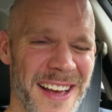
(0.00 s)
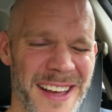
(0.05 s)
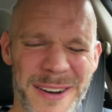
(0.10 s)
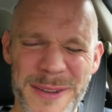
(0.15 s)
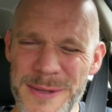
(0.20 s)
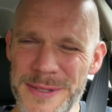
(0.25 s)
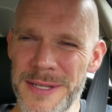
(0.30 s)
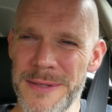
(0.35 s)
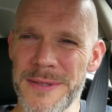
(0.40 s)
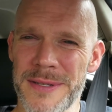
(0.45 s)
I
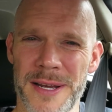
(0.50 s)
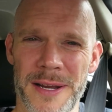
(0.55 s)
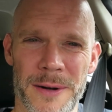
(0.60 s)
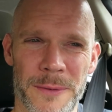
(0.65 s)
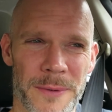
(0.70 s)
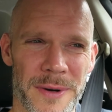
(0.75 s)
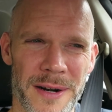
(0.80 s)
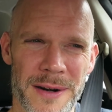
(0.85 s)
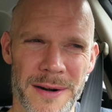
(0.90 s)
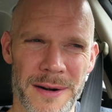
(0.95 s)
know this sounds
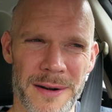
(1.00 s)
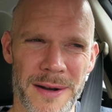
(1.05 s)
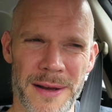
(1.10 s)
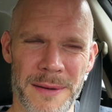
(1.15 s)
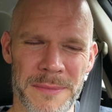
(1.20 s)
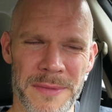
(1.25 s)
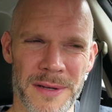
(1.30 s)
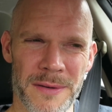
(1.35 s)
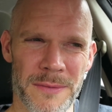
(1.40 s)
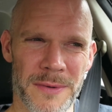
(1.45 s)
kind of weird.
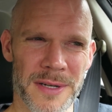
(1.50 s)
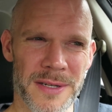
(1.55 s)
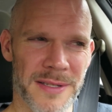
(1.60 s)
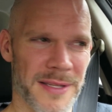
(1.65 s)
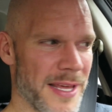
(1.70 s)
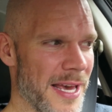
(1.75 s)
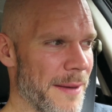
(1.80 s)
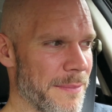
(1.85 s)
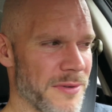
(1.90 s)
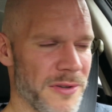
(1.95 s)
I mean, what
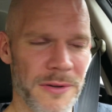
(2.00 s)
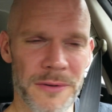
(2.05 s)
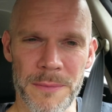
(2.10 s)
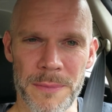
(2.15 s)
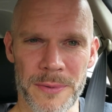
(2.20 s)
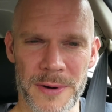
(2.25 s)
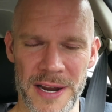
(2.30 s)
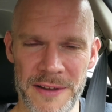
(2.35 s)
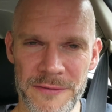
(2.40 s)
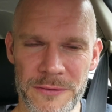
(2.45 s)
does the app do?
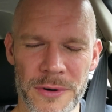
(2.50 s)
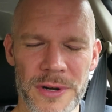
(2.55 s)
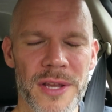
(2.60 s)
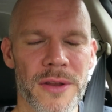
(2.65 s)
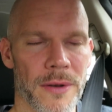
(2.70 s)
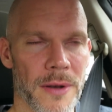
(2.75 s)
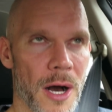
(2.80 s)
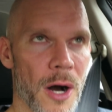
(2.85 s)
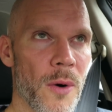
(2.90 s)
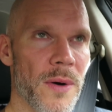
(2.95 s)
Pray for
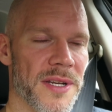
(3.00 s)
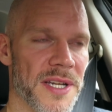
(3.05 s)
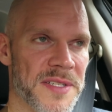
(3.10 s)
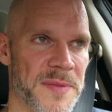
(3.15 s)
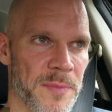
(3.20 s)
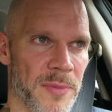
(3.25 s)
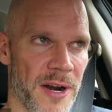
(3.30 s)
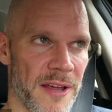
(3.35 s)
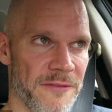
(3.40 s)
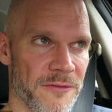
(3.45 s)
you? No, it
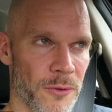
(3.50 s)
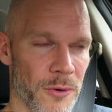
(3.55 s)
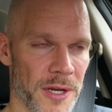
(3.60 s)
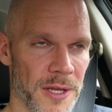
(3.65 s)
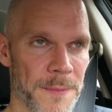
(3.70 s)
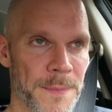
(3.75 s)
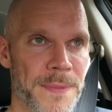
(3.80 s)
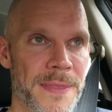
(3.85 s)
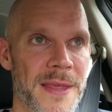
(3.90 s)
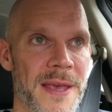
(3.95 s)
doesn't pray
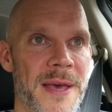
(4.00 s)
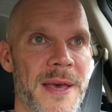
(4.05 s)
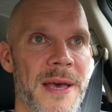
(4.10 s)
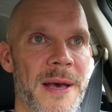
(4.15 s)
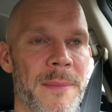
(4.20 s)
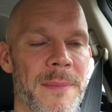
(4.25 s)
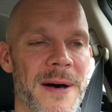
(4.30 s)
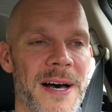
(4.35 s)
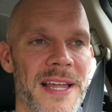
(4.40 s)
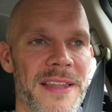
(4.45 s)
for you.
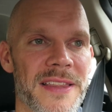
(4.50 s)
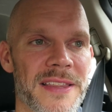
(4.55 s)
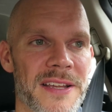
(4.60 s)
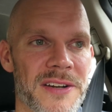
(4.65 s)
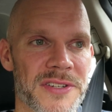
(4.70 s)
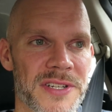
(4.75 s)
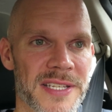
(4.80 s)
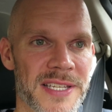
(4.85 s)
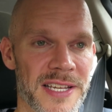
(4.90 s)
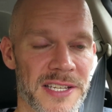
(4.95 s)
But
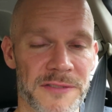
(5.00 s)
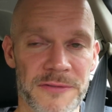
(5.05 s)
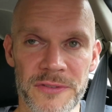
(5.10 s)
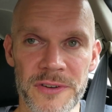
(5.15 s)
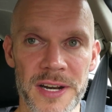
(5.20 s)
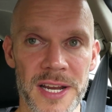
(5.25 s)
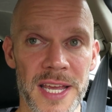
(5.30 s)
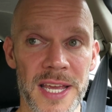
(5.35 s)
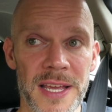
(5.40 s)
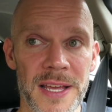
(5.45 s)
there's this, it's
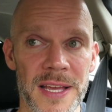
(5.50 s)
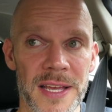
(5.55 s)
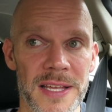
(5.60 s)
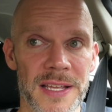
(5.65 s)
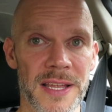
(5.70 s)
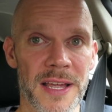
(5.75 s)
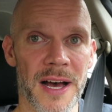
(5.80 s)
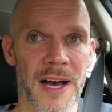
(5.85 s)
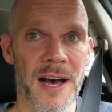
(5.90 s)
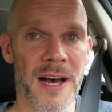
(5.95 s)
free.
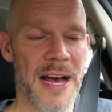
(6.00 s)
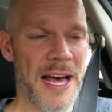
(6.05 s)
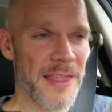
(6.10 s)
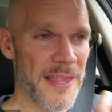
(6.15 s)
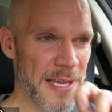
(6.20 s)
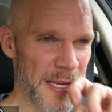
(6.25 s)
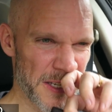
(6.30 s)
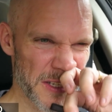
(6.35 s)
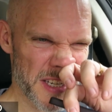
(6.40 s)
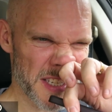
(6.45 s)
Uh, I
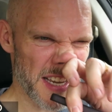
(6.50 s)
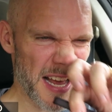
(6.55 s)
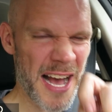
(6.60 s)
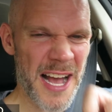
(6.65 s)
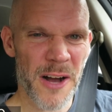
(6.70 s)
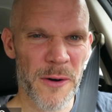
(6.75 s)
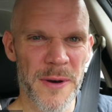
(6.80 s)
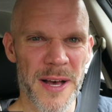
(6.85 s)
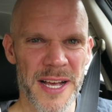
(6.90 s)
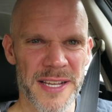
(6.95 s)
think it's just
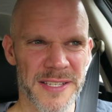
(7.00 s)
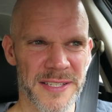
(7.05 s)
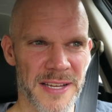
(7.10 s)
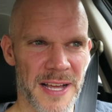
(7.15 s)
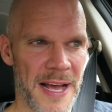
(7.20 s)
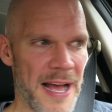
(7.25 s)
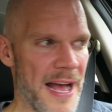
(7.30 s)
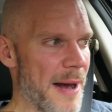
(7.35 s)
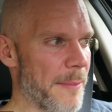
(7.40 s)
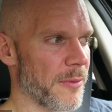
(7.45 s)

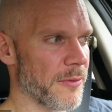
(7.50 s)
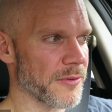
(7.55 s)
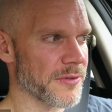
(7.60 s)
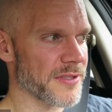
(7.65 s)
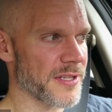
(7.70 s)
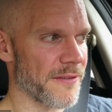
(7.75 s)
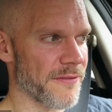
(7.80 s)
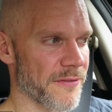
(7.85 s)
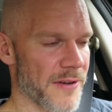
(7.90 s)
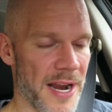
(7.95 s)
iOS, uh, Apple
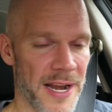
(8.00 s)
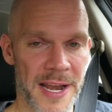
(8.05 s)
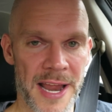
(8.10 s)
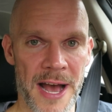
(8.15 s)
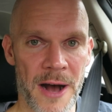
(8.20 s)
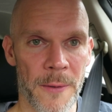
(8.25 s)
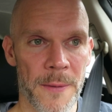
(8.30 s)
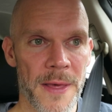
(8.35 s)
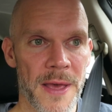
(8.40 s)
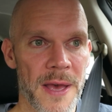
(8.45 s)
stuff right
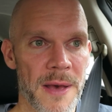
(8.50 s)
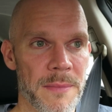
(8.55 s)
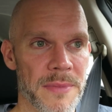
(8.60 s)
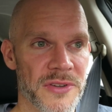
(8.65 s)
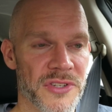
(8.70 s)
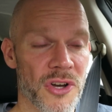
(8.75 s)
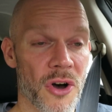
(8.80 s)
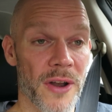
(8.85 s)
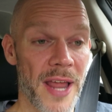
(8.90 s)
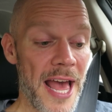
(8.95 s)
now,
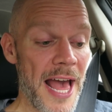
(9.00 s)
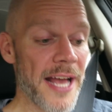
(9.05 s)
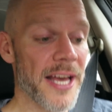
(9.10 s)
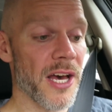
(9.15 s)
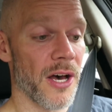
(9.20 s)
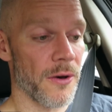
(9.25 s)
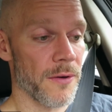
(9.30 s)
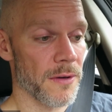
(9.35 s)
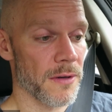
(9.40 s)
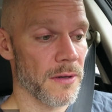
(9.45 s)
but it's called Echo.